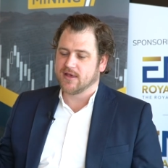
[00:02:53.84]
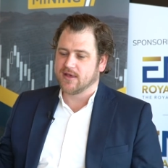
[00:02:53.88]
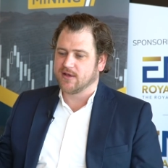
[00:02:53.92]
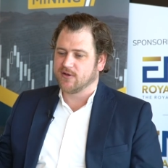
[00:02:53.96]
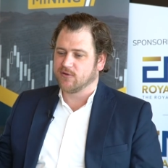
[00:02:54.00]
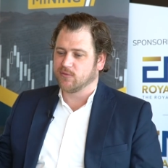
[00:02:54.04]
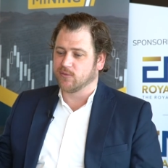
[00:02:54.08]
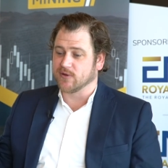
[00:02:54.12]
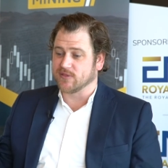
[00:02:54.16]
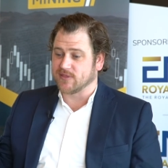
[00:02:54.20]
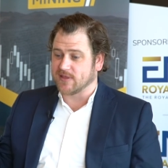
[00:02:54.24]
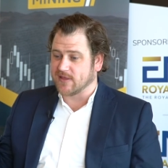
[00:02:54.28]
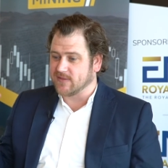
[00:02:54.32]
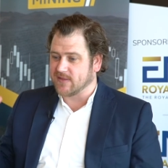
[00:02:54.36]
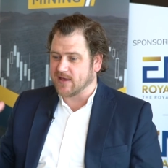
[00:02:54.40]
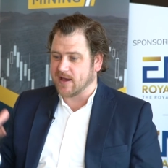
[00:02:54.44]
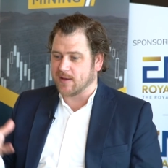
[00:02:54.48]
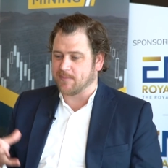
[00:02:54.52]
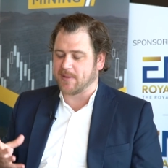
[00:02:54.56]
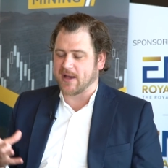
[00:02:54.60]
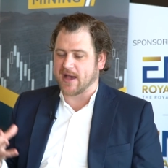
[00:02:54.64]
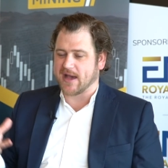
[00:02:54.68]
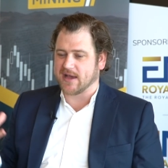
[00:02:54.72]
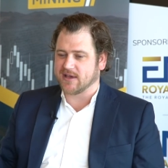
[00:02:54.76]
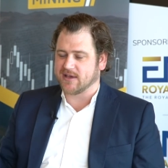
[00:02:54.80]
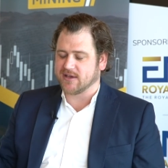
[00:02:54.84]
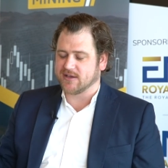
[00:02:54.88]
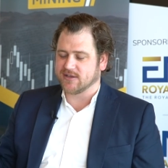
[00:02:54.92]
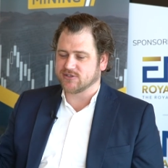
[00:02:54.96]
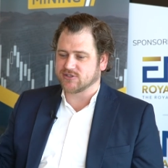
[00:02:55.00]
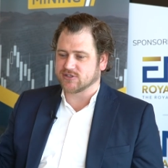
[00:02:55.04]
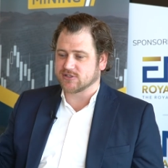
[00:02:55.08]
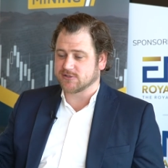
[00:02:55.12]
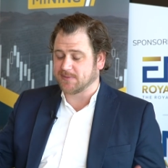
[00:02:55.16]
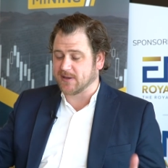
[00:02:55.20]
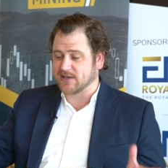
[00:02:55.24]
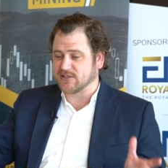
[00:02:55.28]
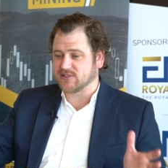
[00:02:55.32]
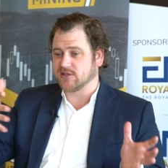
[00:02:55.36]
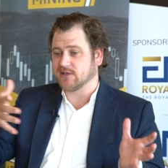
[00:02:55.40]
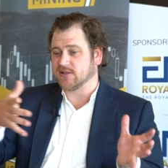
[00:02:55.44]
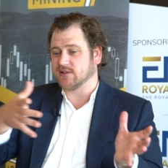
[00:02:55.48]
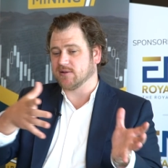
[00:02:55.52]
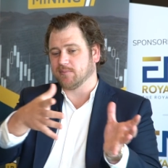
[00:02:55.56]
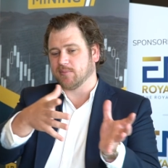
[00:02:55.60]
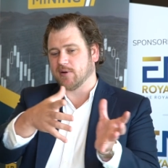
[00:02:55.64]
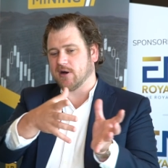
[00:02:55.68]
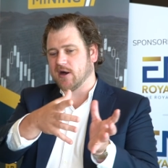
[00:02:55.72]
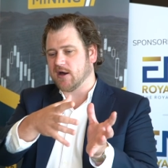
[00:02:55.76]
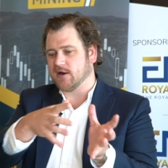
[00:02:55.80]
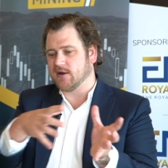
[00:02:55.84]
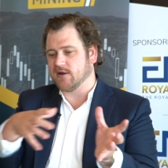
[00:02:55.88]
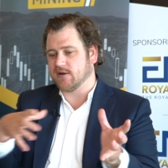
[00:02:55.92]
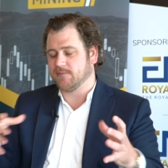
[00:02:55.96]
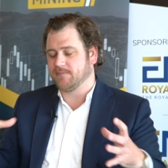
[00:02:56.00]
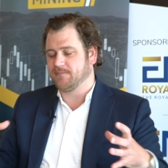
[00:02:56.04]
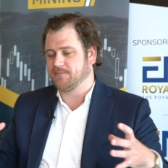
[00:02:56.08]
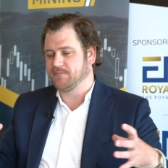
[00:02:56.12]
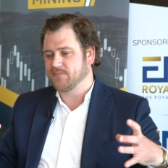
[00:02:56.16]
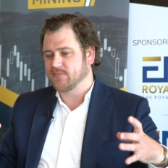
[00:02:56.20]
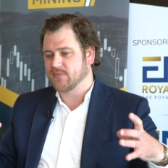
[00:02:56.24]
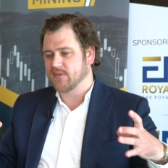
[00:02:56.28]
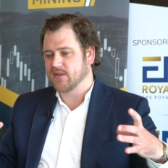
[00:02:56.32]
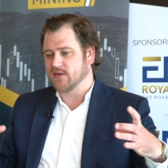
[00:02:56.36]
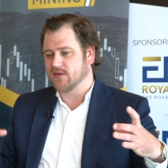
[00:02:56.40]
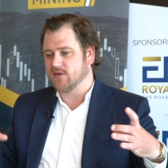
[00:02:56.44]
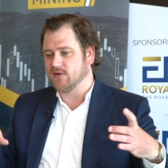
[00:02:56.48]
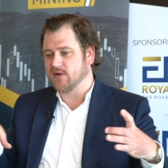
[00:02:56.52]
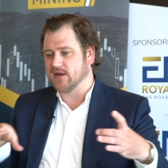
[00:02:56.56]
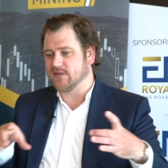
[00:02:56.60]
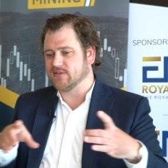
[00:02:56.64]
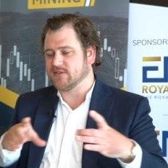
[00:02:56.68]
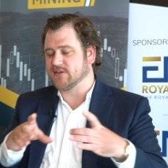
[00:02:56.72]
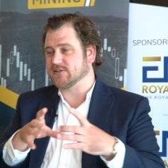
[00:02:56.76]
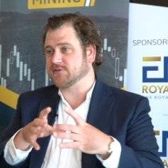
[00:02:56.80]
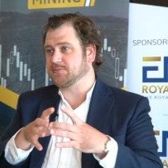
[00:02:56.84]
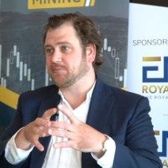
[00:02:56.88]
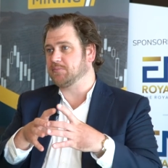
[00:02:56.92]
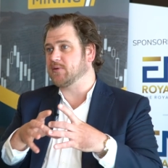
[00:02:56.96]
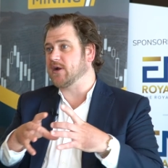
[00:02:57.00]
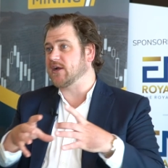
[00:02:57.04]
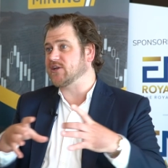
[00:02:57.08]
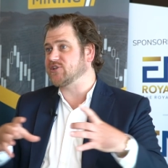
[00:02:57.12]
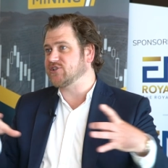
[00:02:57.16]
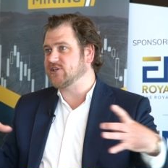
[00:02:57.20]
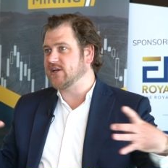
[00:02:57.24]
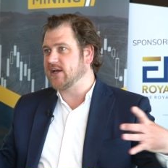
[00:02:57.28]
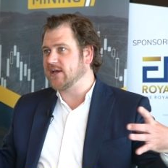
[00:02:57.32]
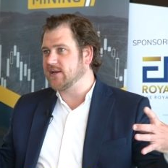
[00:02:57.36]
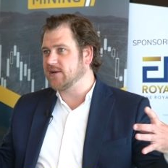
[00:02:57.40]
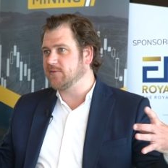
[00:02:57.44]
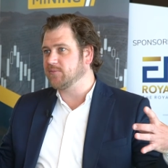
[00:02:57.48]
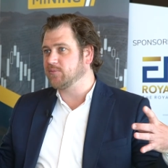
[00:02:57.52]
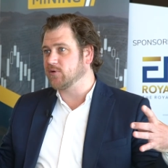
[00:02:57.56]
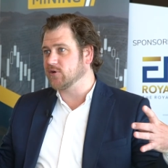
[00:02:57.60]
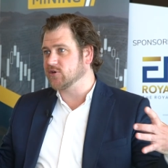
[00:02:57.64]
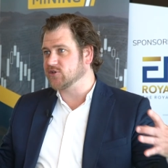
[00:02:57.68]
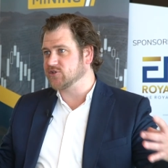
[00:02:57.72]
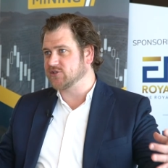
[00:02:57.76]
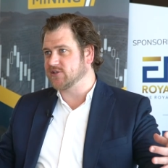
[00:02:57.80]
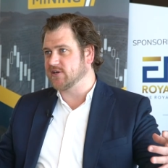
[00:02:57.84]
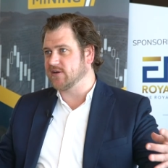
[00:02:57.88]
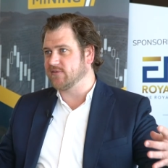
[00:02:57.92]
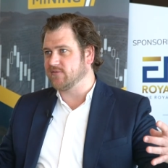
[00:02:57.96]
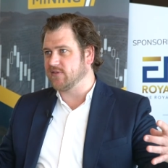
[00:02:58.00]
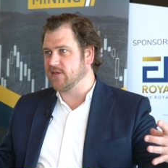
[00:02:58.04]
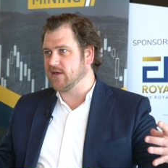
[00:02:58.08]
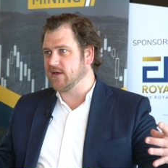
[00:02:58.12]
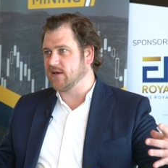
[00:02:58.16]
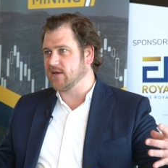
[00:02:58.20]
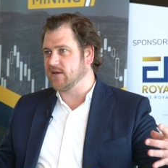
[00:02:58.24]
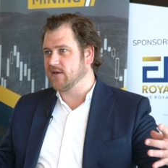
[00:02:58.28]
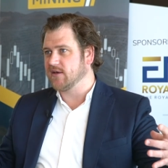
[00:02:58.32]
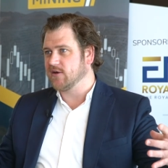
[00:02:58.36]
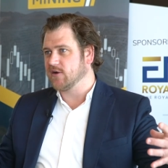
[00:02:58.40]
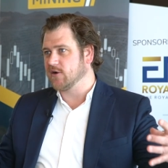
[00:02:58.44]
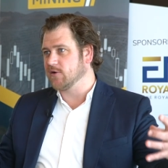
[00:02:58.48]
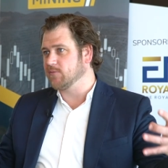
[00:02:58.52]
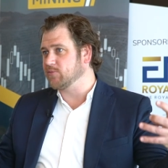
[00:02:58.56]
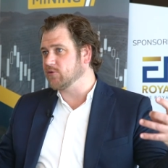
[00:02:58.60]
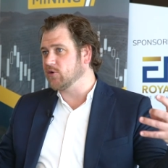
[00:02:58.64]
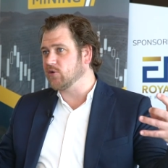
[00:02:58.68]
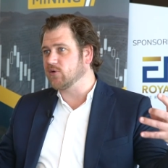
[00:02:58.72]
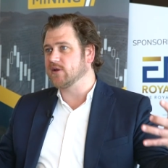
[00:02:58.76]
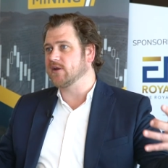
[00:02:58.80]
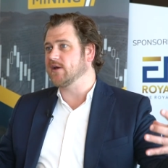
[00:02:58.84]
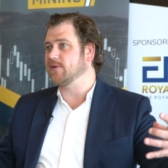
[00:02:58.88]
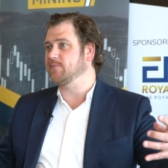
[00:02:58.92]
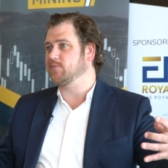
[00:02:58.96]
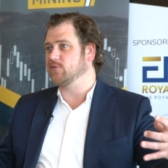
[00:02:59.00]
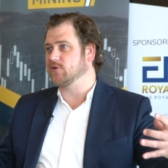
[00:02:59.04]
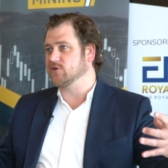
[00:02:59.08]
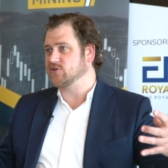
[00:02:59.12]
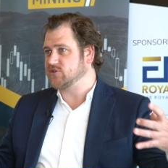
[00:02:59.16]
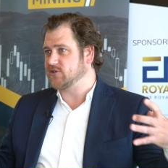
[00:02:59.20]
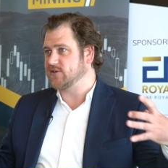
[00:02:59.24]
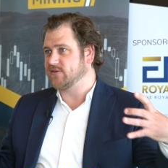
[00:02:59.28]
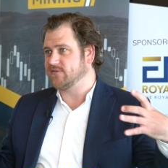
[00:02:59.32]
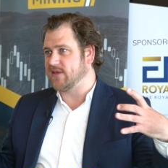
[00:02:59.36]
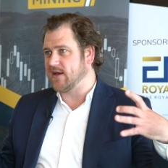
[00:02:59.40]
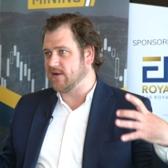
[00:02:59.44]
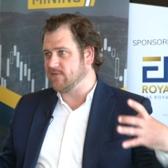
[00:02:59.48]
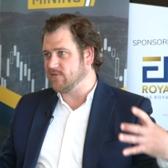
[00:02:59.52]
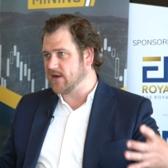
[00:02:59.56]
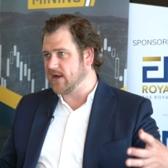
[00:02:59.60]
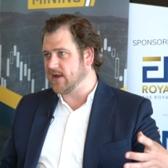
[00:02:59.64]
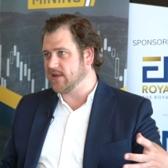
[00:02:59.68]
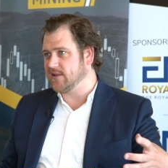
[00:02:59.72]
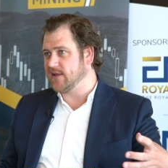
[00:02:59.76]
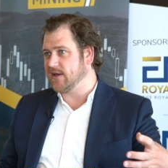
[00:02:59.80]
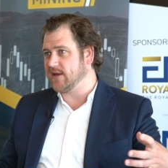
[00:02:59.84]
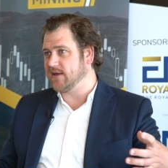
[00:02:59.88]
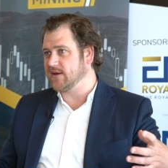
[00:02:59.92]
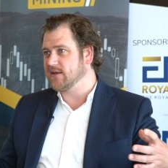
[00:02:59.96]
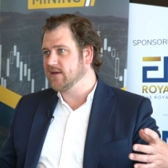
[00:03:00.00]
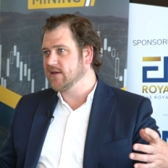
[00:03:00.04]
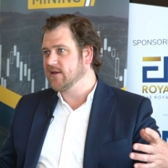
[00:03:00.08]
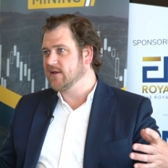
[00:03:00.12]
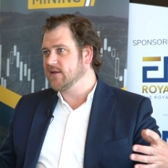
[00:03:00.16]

Within that package, especially at the bottom, you get this brecciated portion of broken up portion of that rhyolite.